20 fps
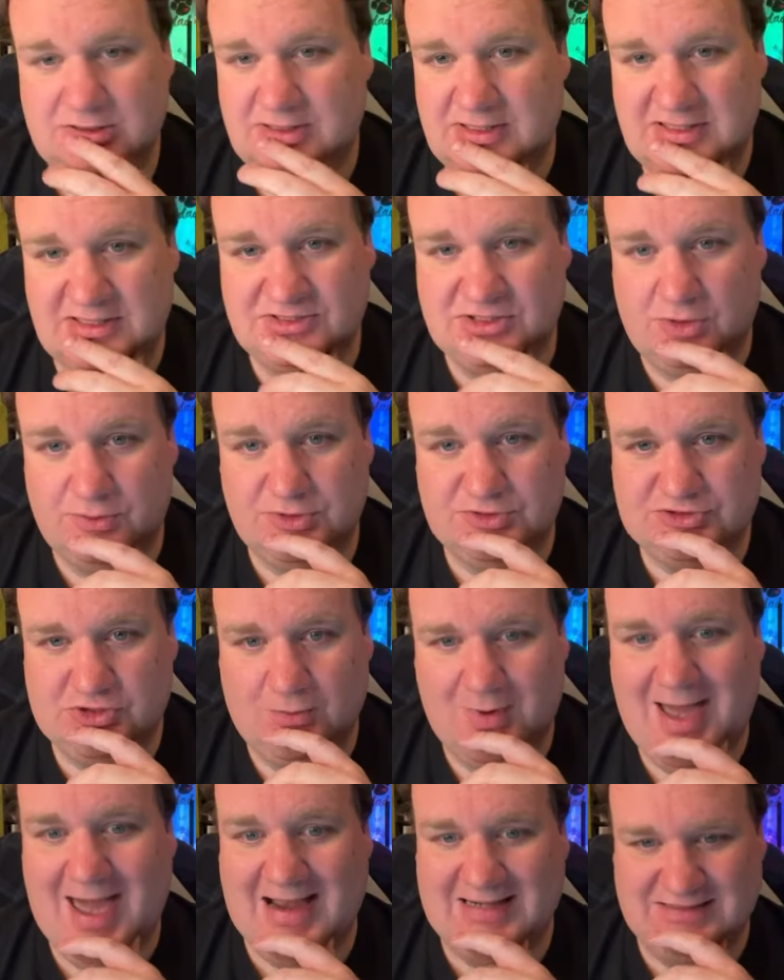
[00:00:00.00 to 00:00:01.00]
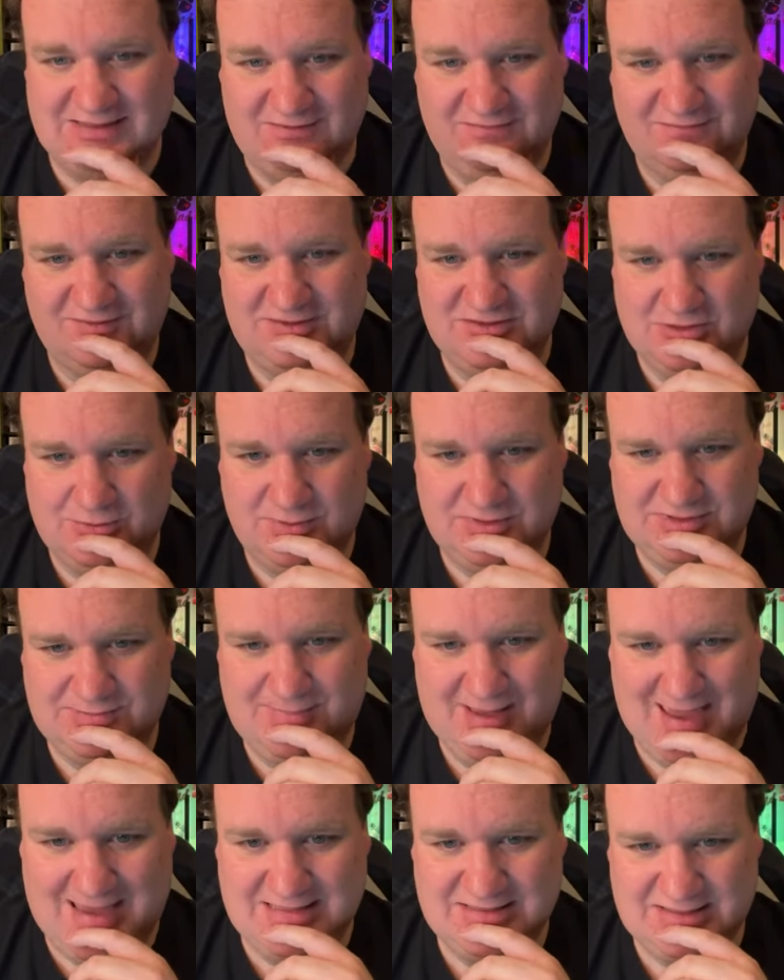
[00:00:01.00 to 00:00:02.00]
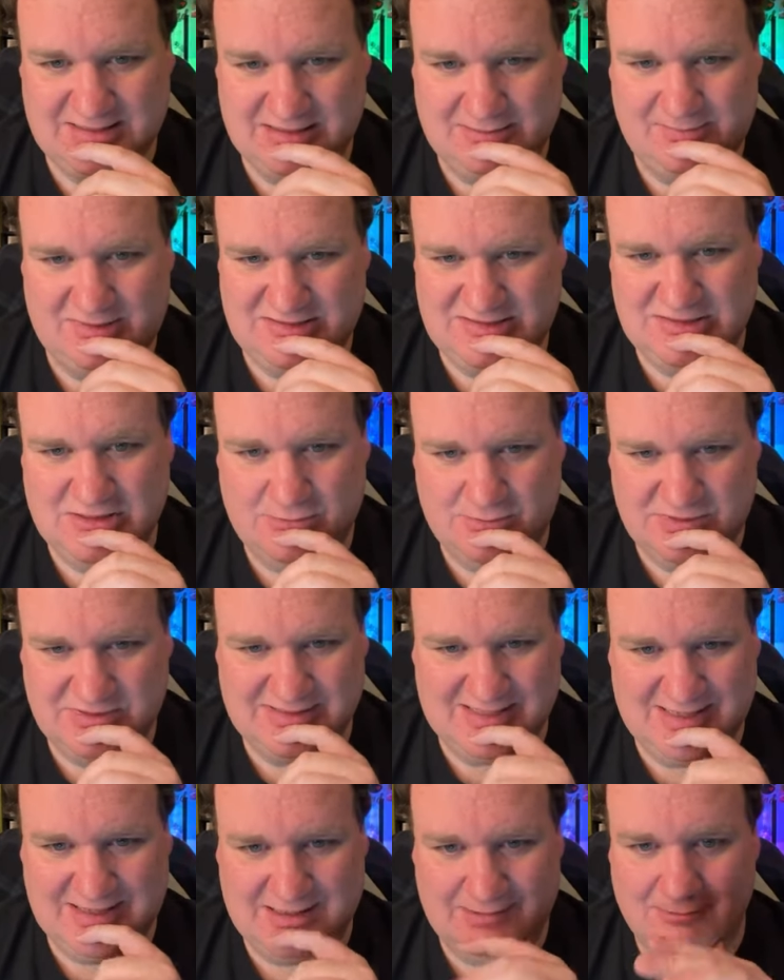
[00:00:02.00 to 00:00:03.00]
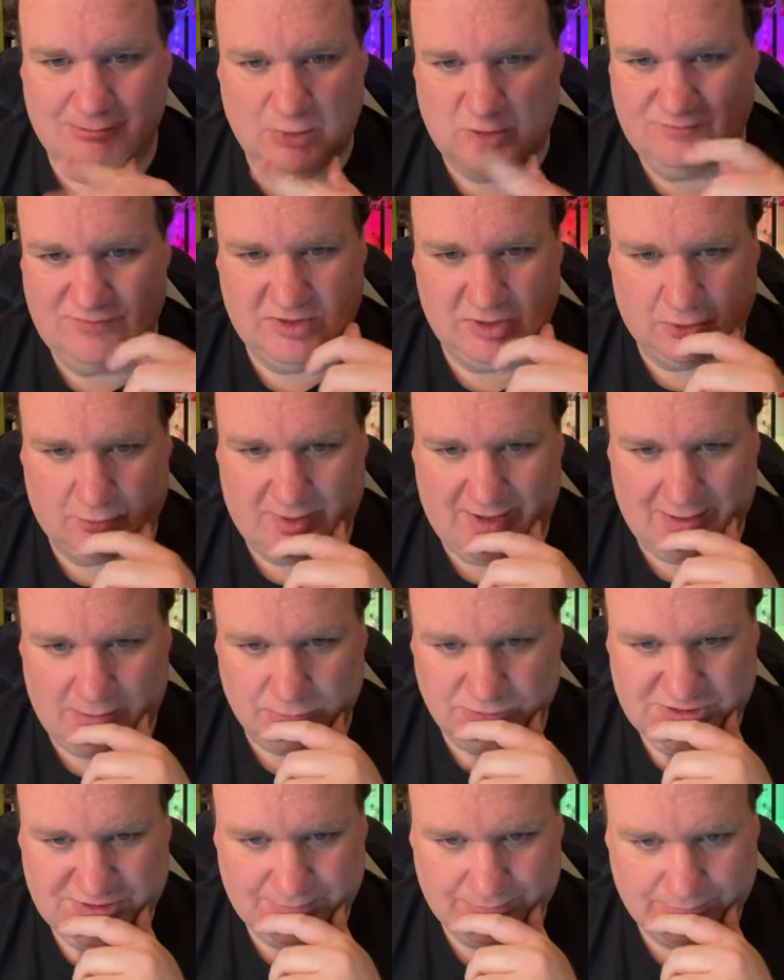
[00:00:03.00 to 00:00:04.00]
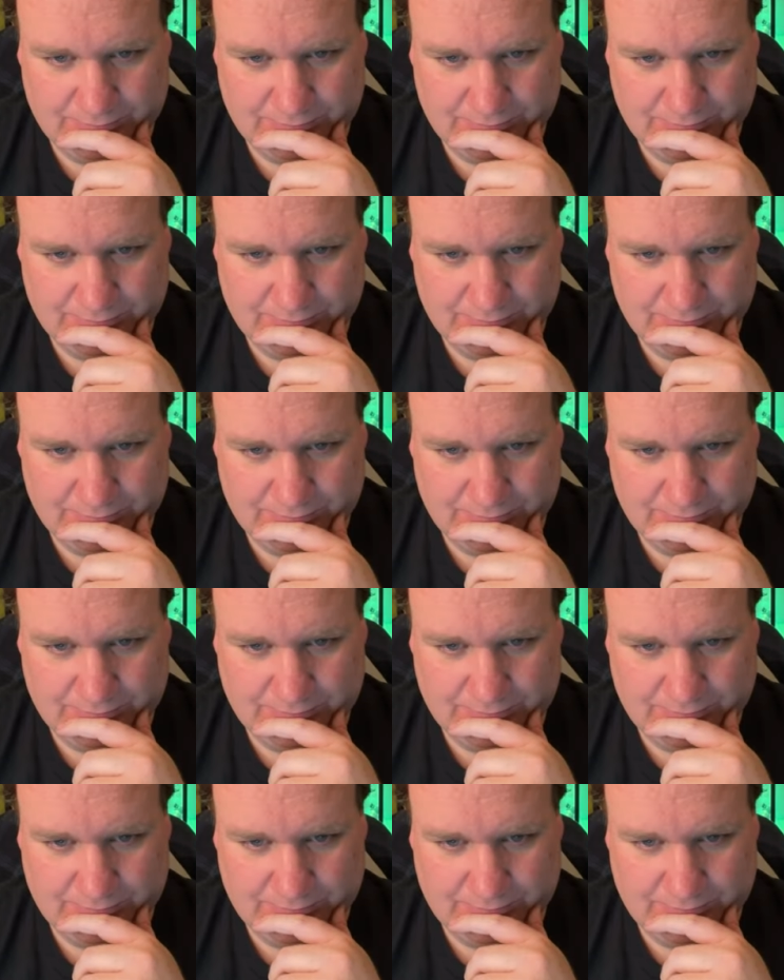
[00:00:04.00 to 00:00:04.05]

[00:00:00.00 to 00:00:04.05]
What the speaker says: He's always so active. He's always panting because he's always like moving around.